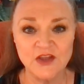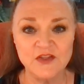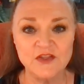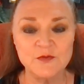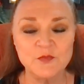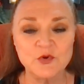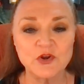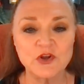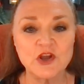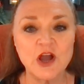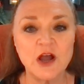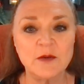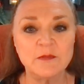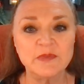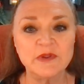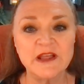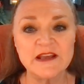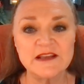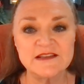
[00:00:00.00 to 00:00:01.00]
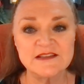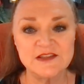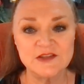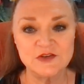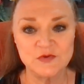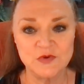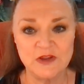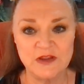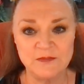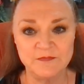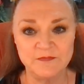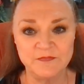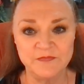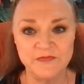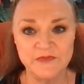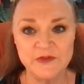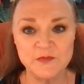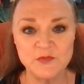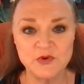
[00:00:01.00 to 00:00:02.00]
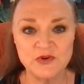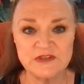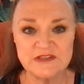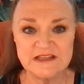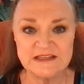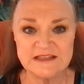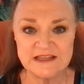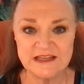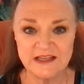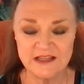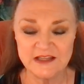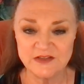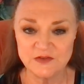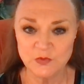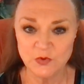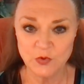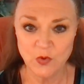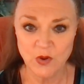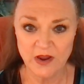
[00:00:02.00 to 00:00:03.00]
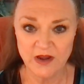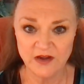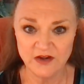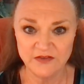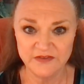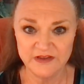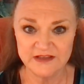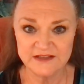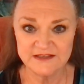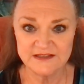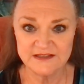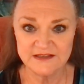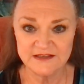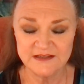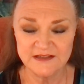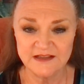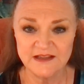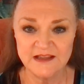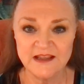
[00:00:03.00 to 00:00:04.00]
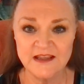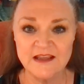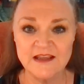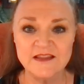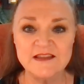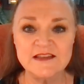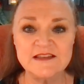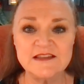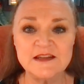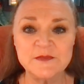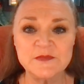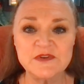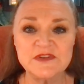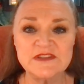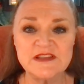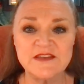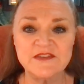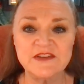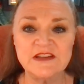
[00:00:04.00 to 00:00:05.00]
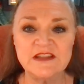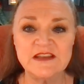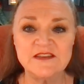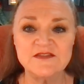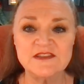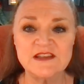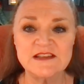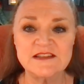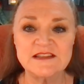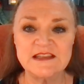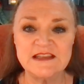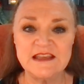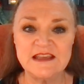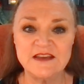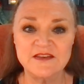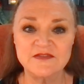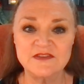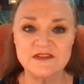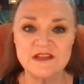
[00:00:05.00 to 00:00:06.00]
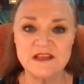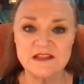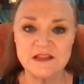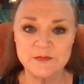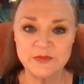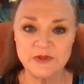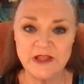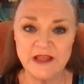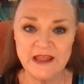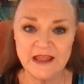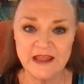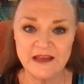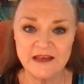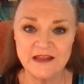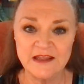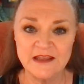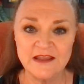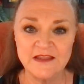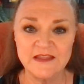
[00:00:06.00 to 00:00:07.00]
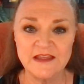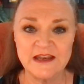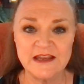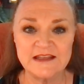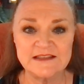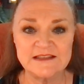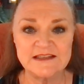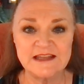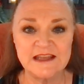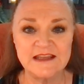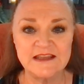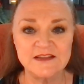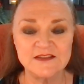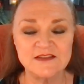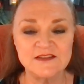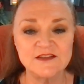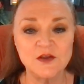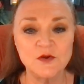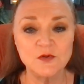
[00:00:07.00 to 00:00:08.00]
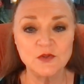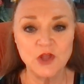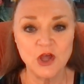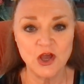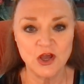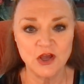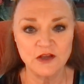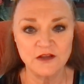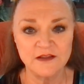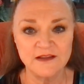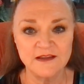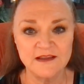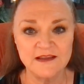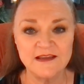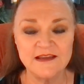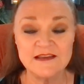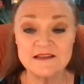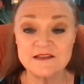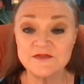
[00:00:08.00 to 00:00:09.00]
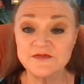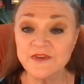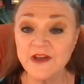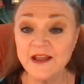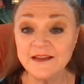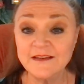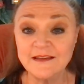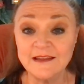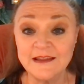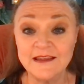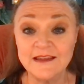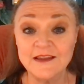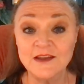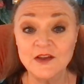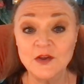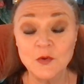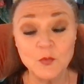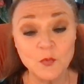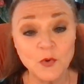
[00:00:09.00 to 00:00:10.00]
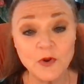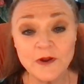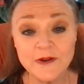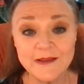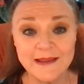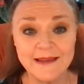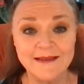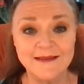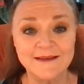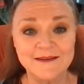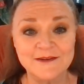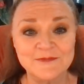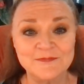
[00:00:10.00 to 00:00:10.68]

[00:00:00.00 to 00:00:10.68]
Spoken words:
The more complex the dream, the more detail is required of us. This number 7 gives us the gift that the plan that has taken so long is finally working.